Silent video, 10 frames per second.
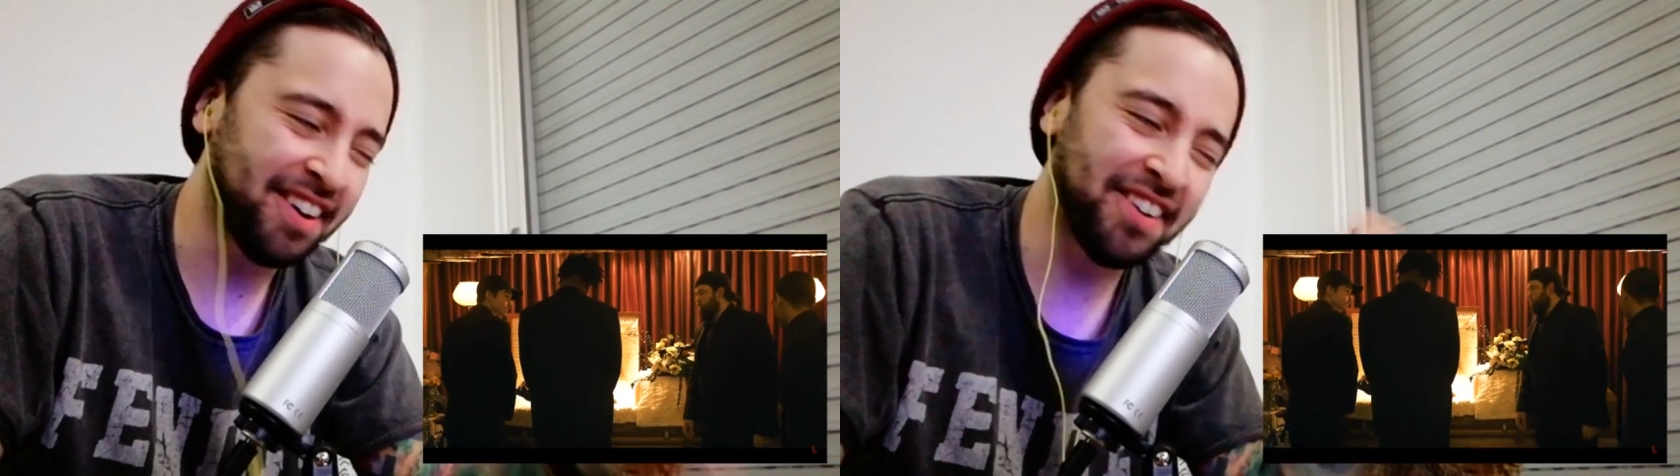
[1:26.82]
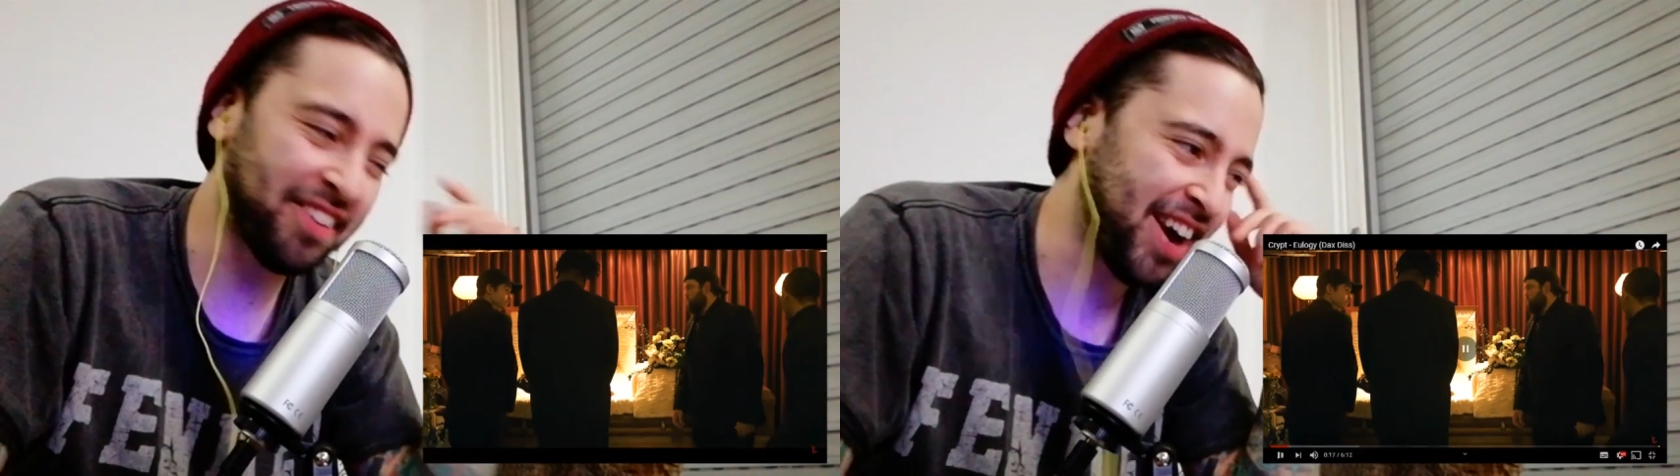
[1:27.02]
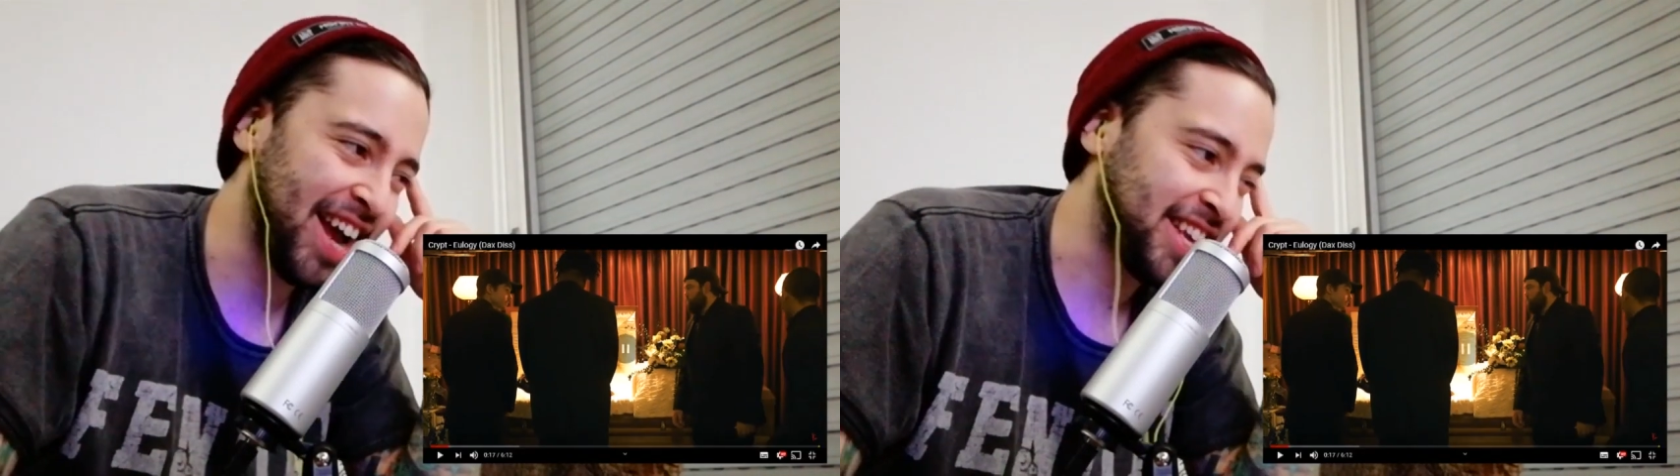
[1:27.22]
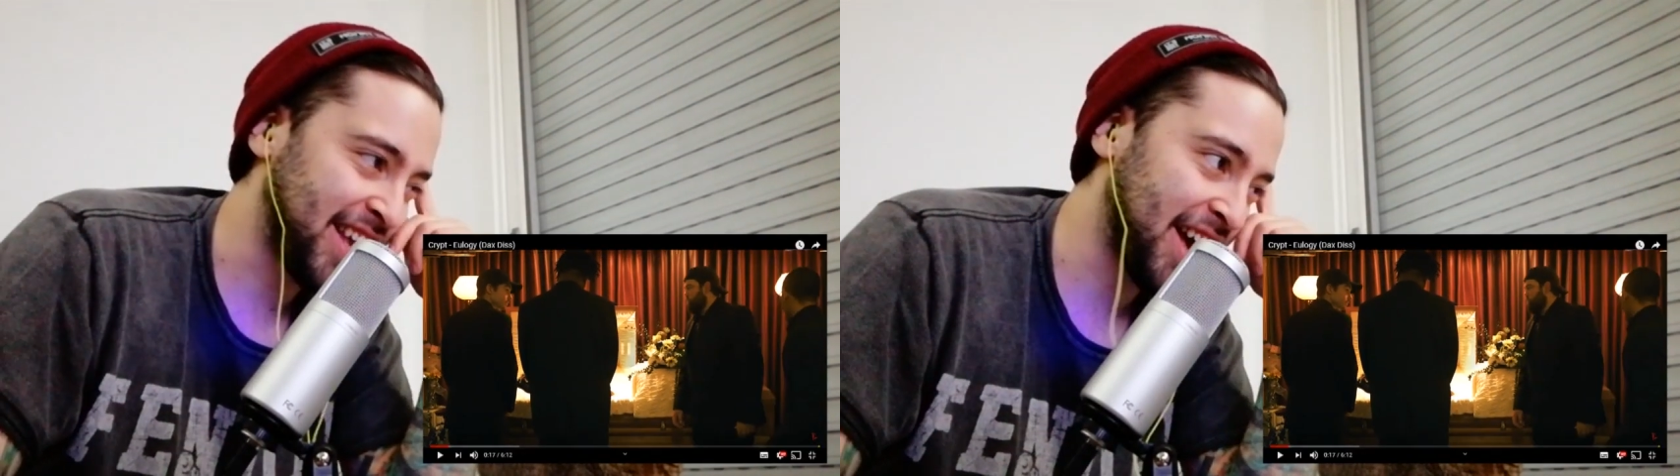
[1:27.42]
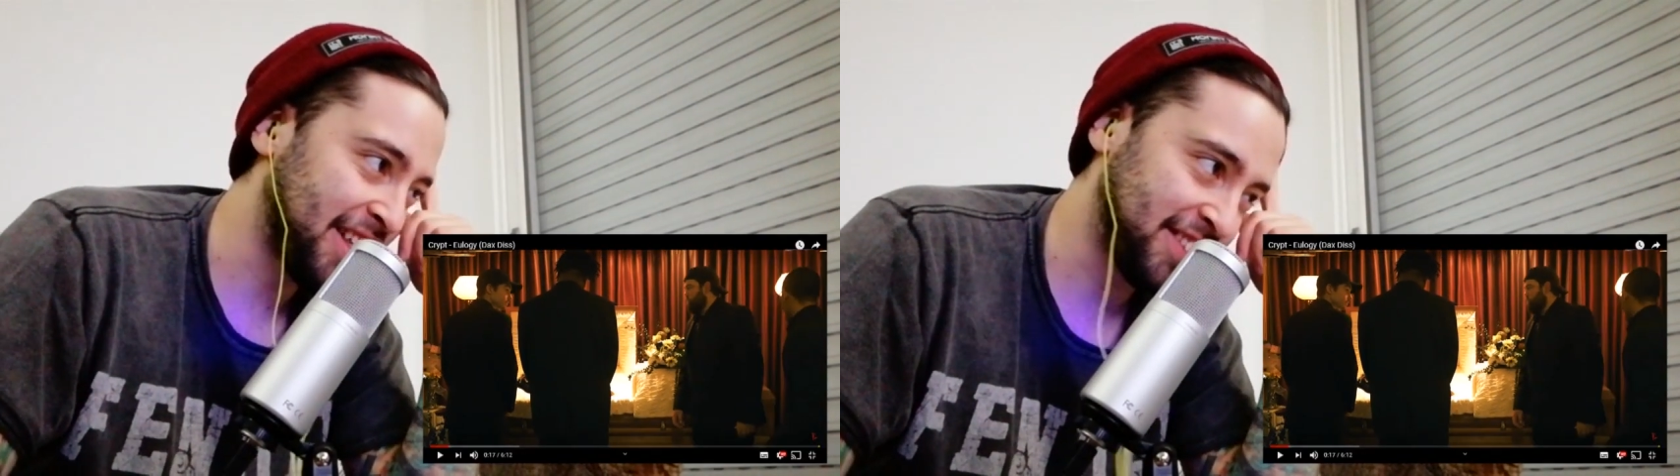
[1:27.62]
All right,
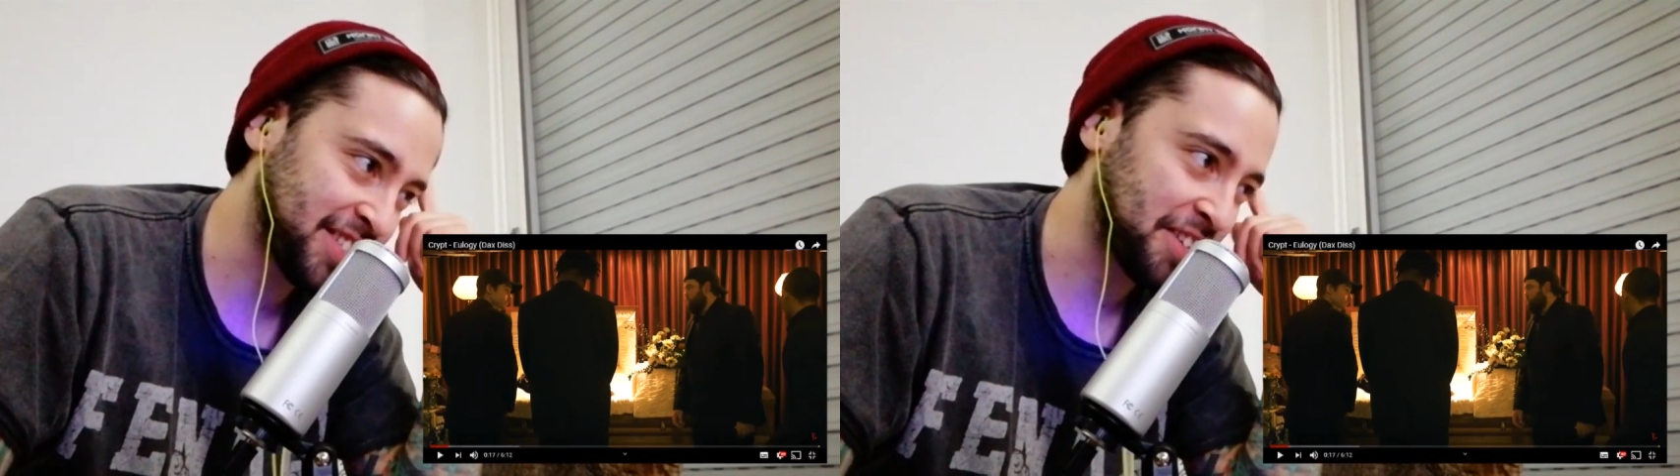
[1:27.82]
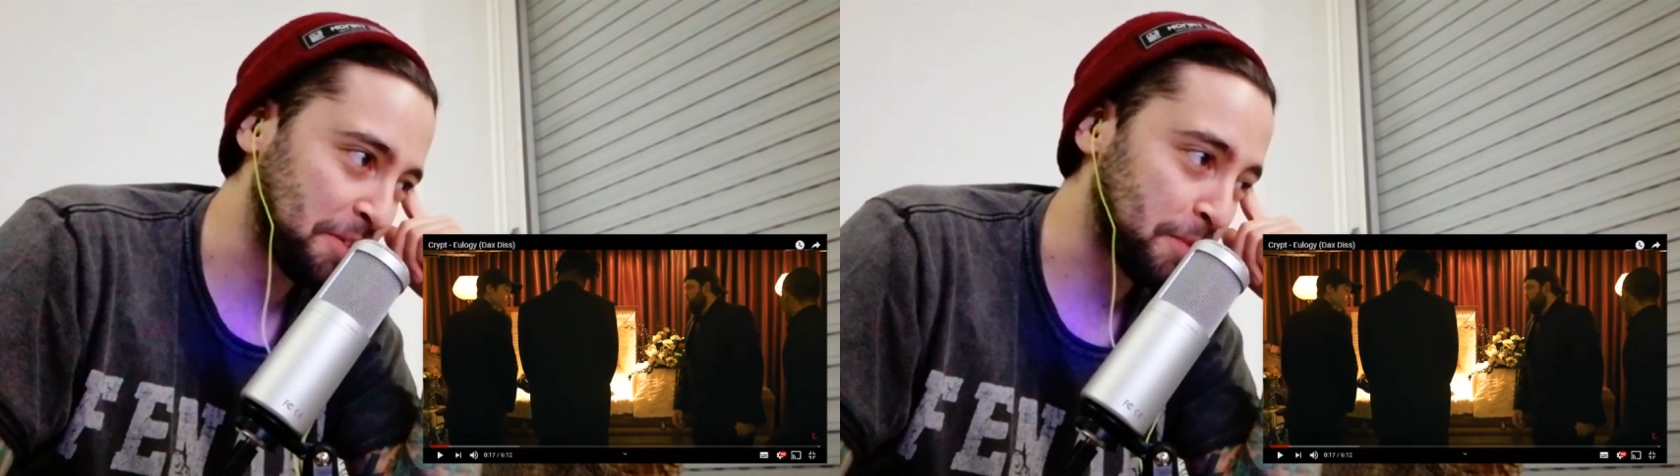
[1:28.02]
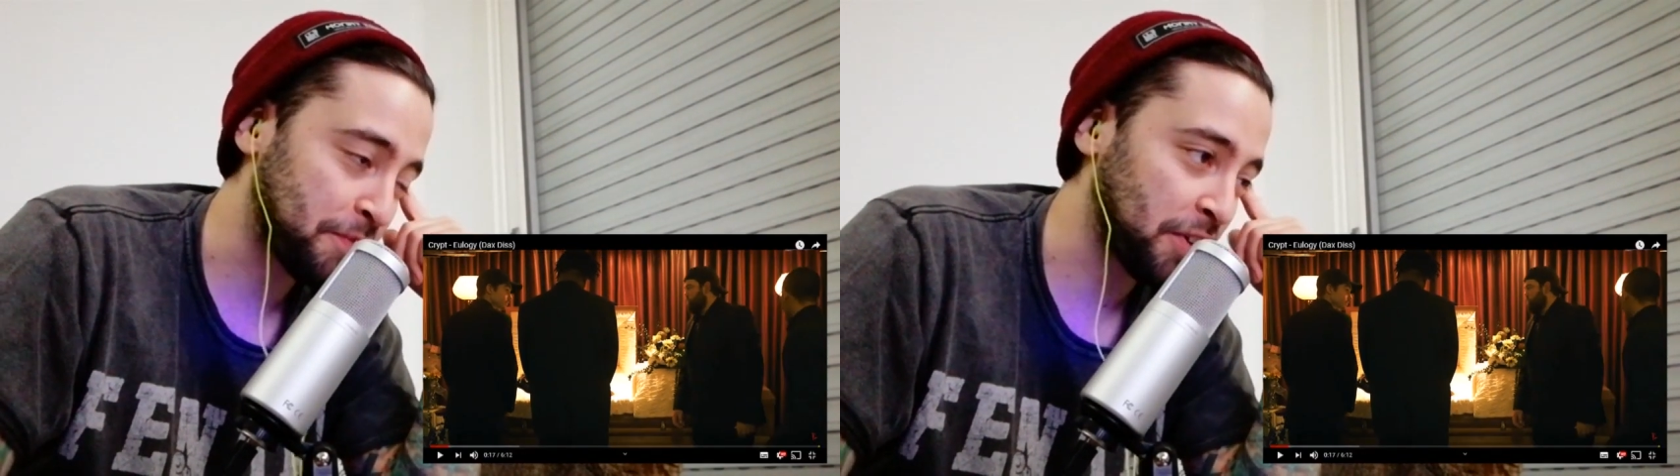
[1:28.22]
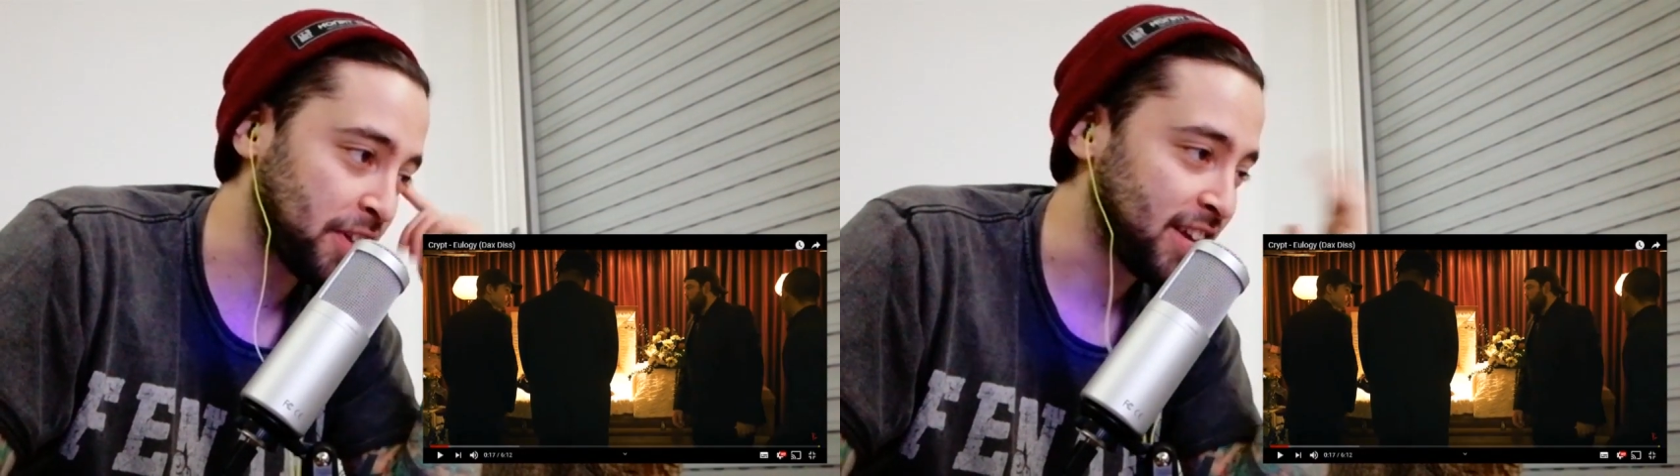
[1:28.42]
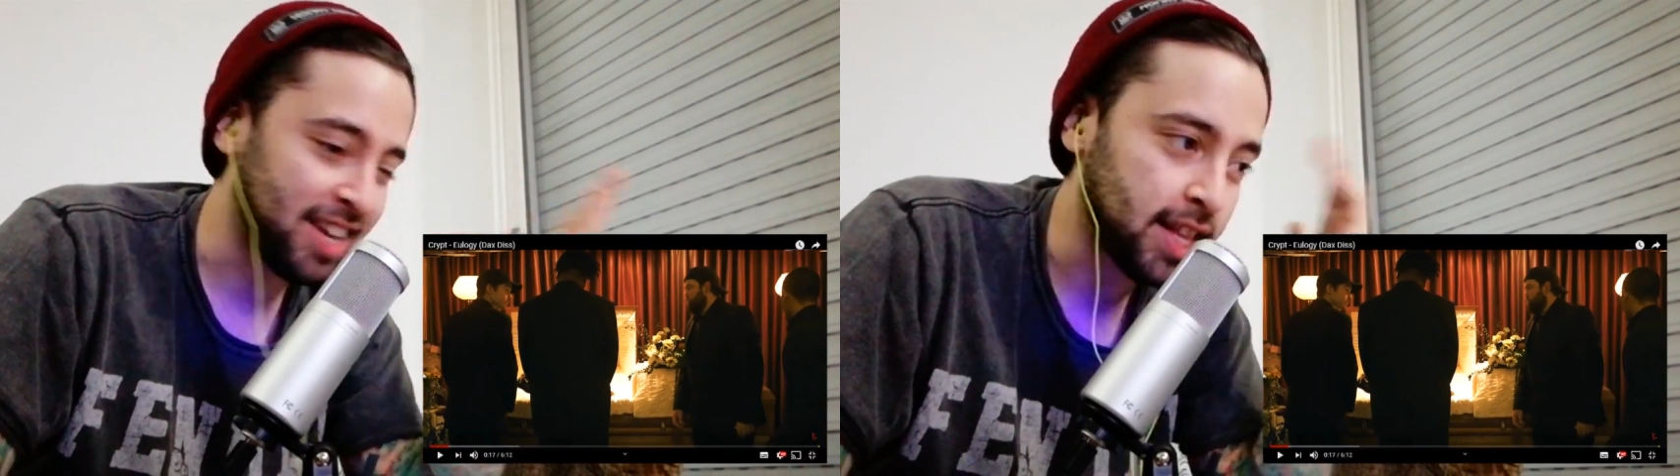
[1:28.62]
yeah, this is gonna be fun.